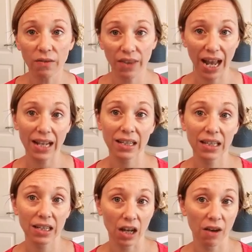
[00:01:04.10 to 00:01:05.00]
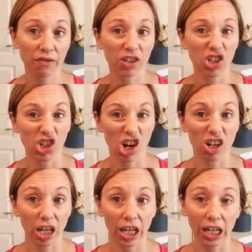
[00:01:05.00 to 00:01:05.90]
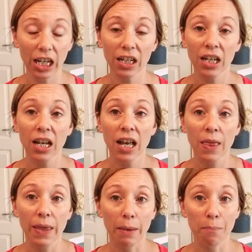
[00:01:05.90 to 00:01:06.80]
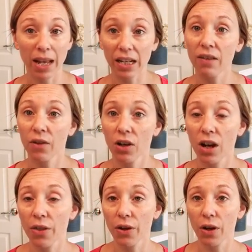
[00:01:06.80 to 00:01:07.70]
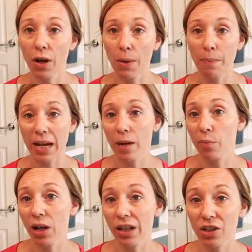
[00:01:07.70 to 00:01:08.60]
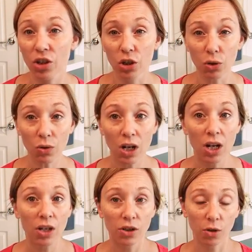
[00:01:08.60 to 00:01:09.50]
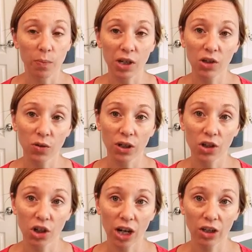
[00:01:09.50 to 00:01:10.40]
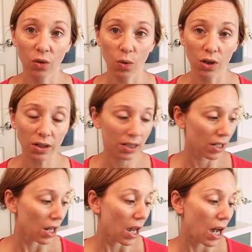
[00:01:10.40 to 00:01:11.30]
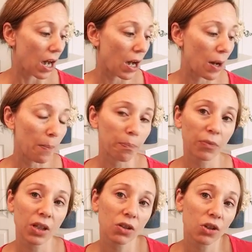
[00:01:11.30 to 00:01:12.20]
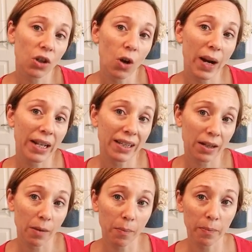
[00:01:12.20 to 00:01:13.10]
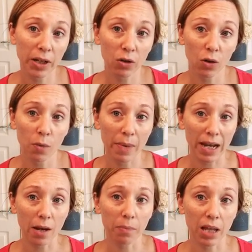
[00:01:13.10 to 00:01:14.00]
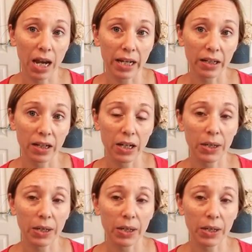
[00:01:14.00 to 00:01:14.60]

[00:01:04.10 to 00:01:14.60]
of that stuff and junk in it that many of our other makeup products do. So be sure to check yours. And it's a mineral makeup line,